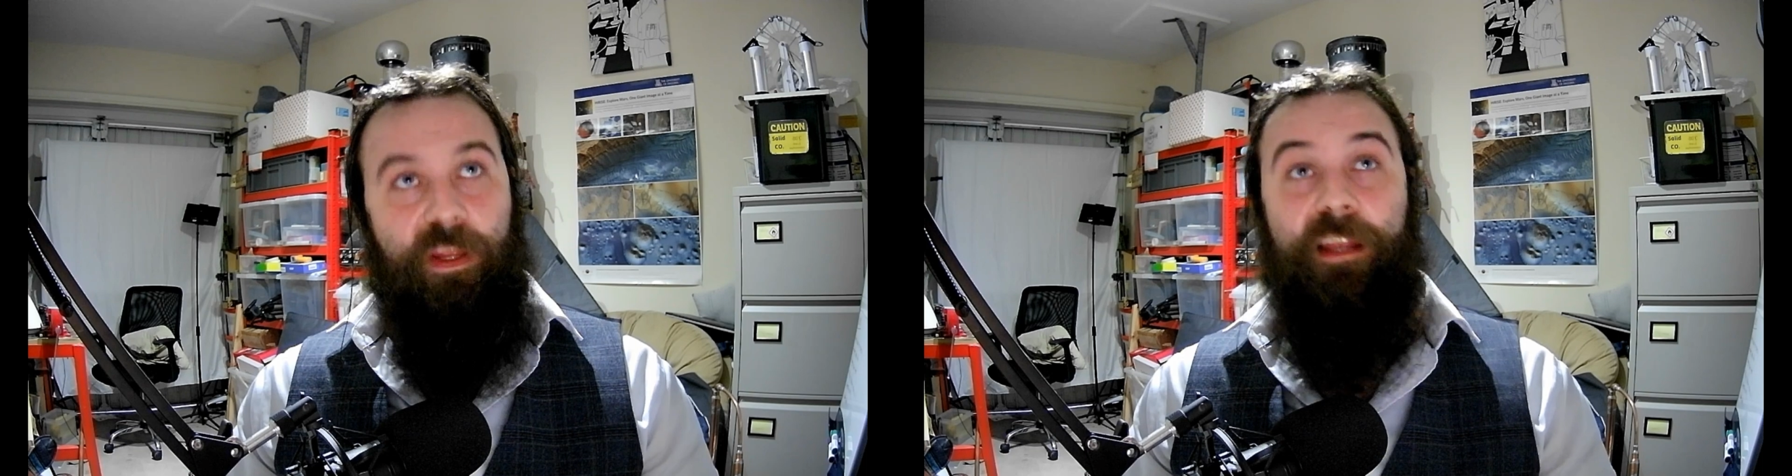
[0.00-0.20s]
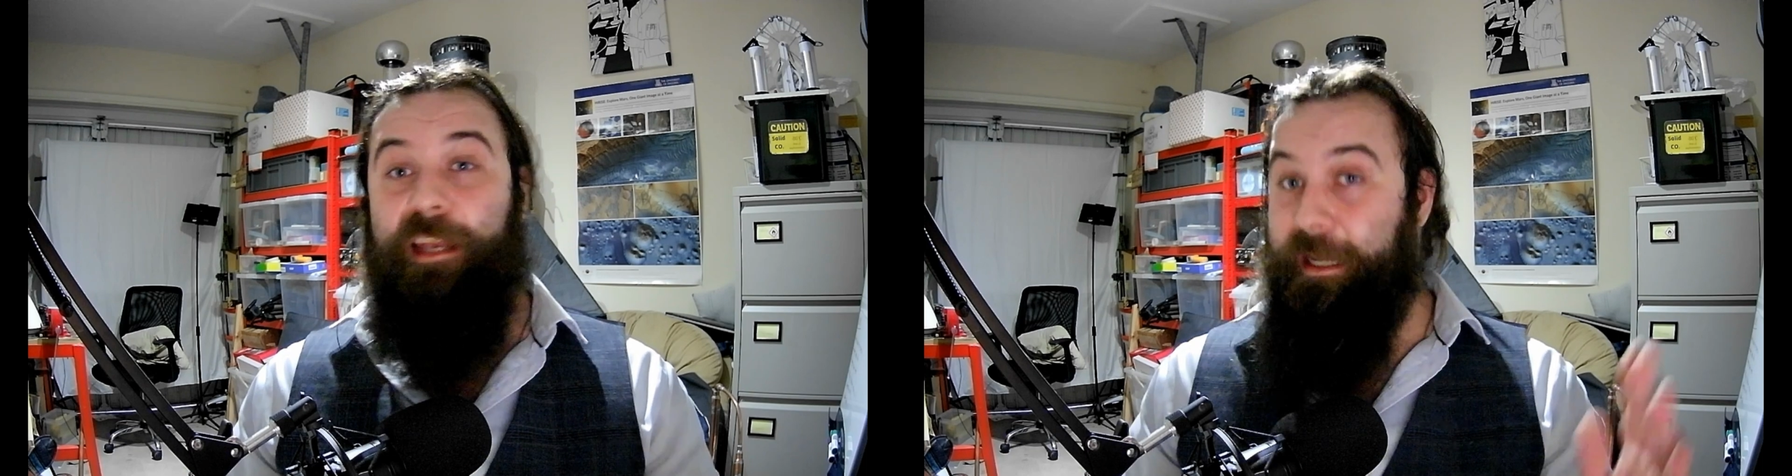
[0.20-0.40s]

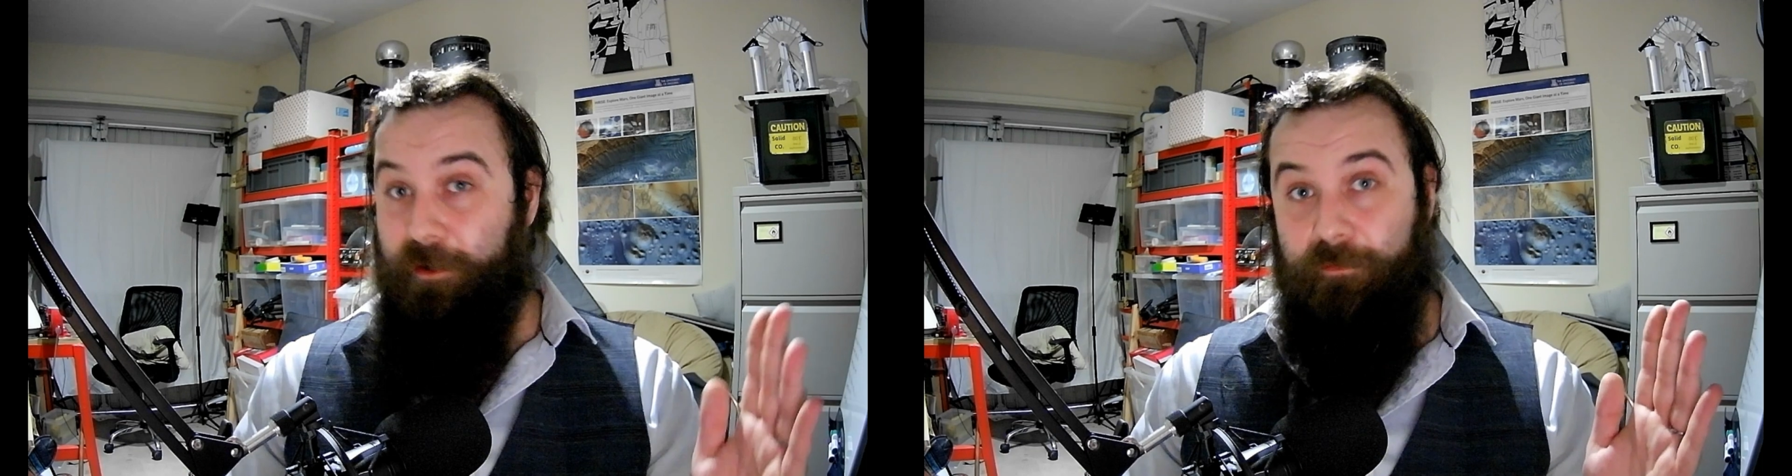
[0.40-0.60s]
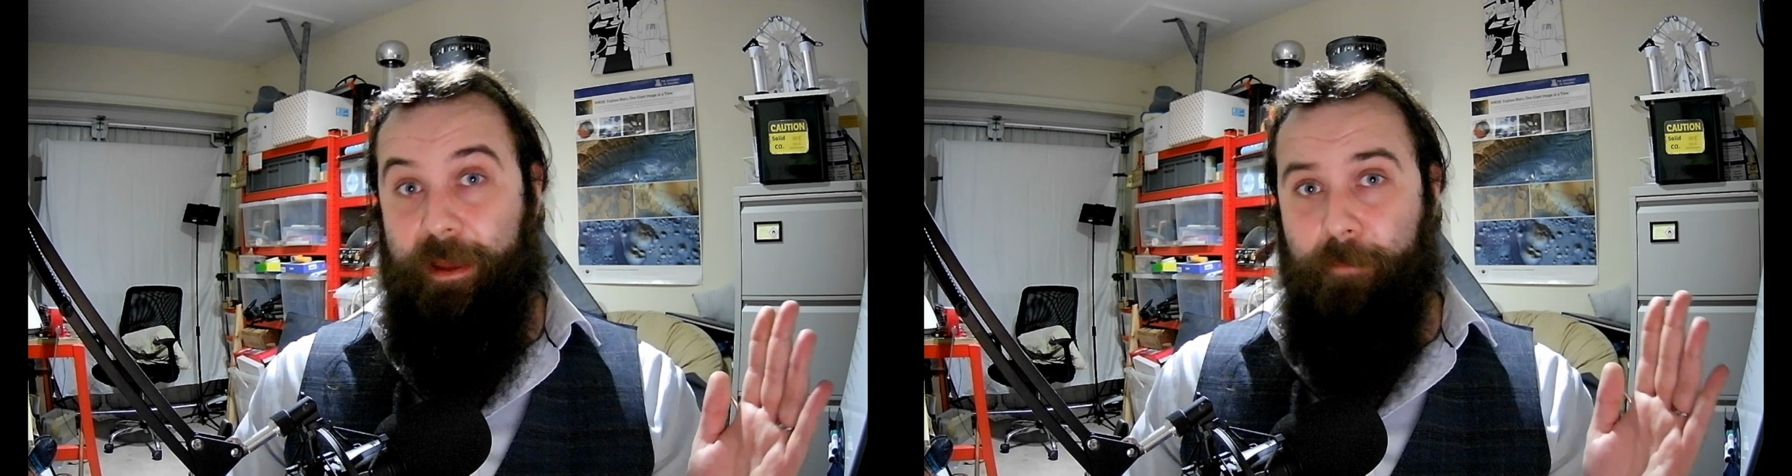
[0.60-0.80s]
Late
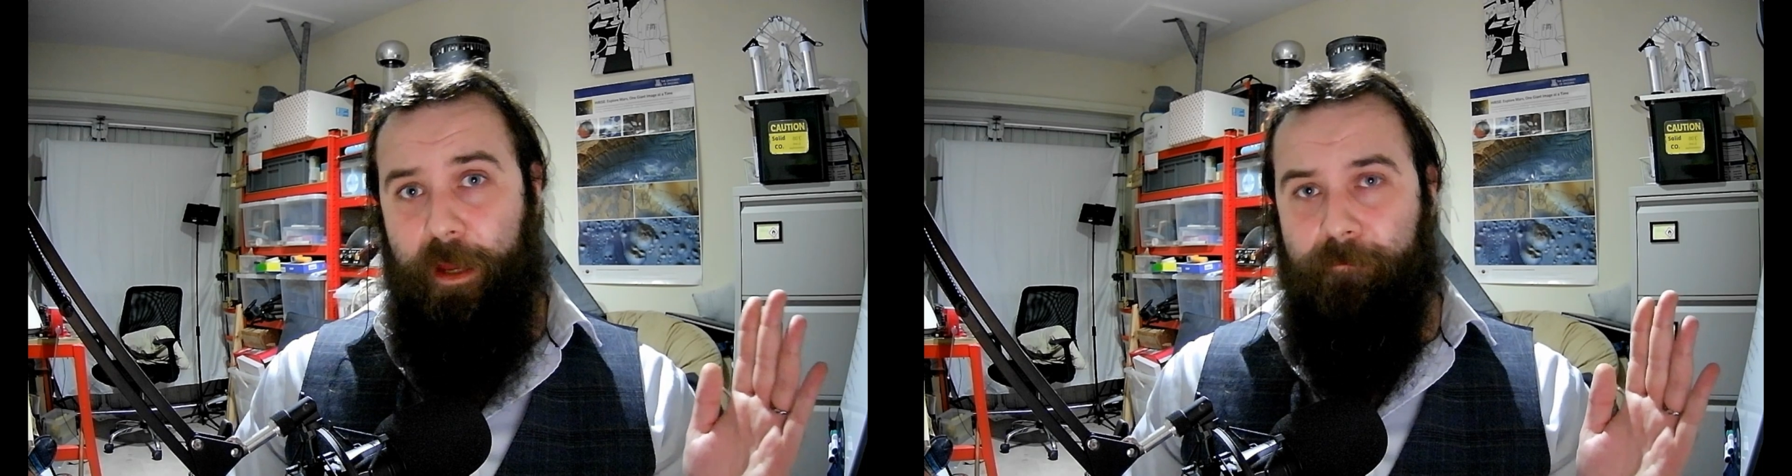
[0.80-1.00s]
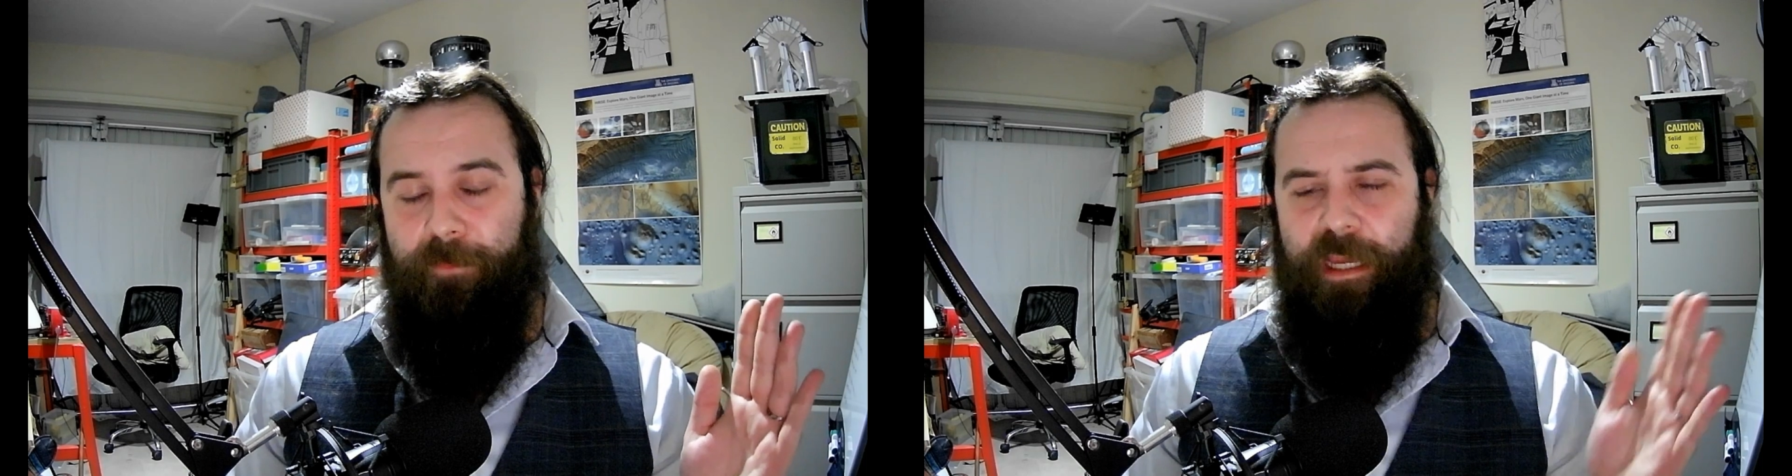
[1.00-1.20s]
November.
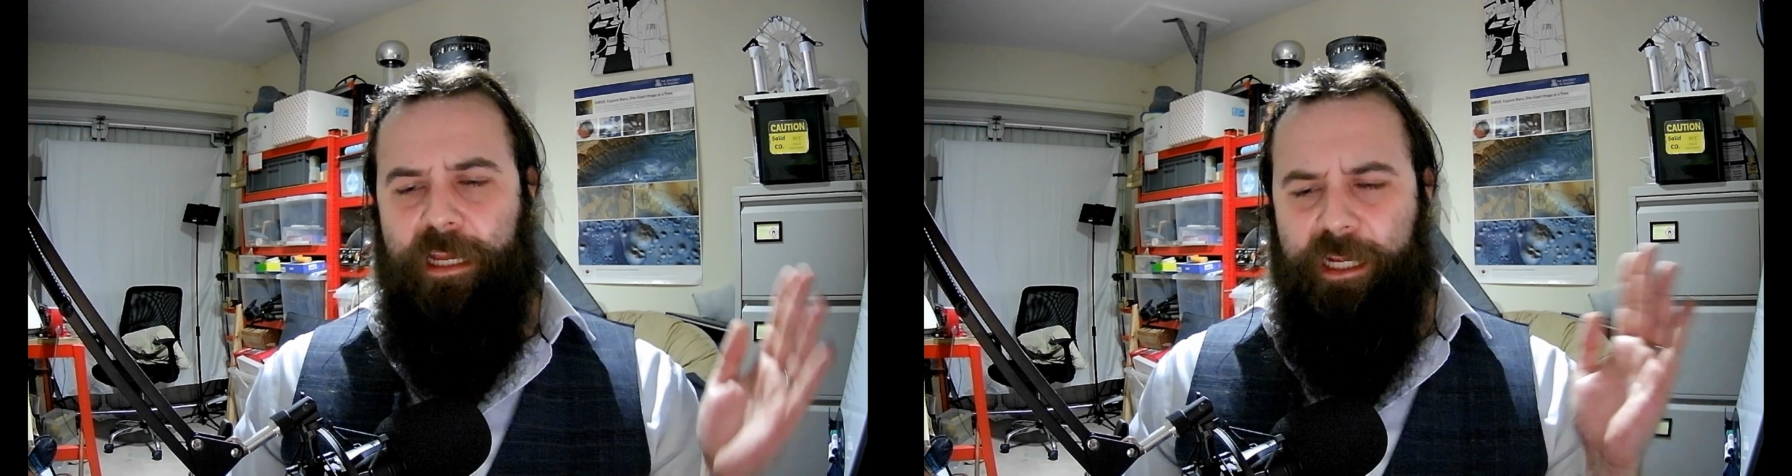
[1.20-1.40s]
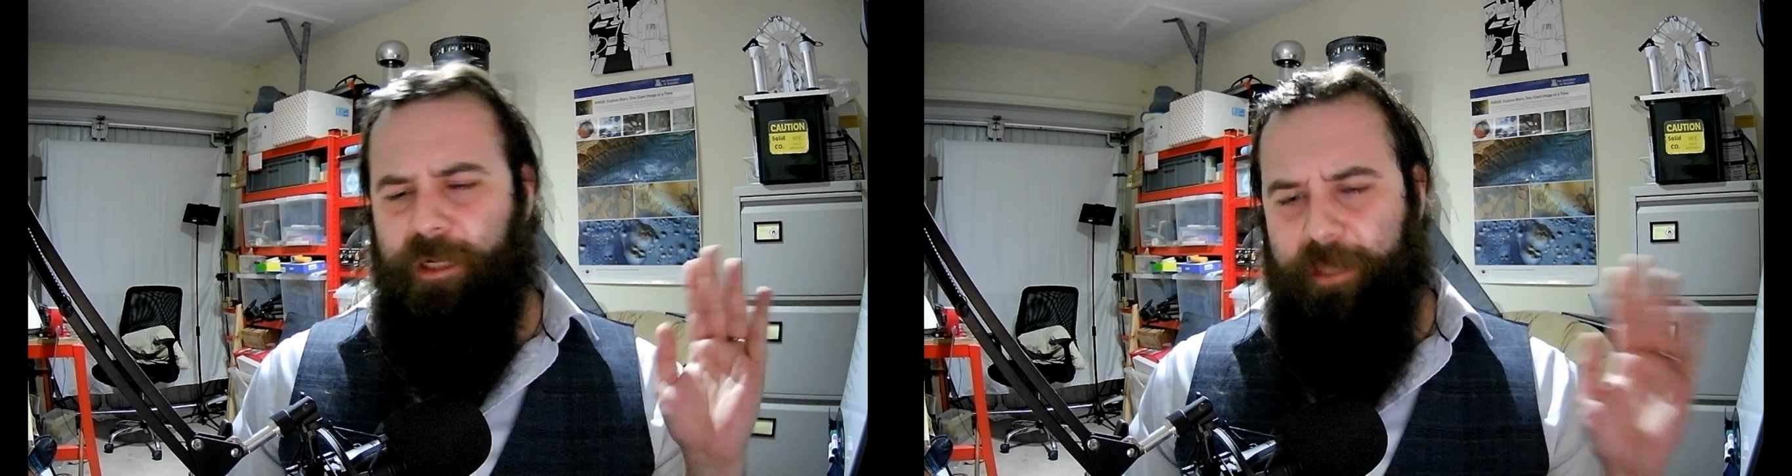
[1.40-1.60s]
It'll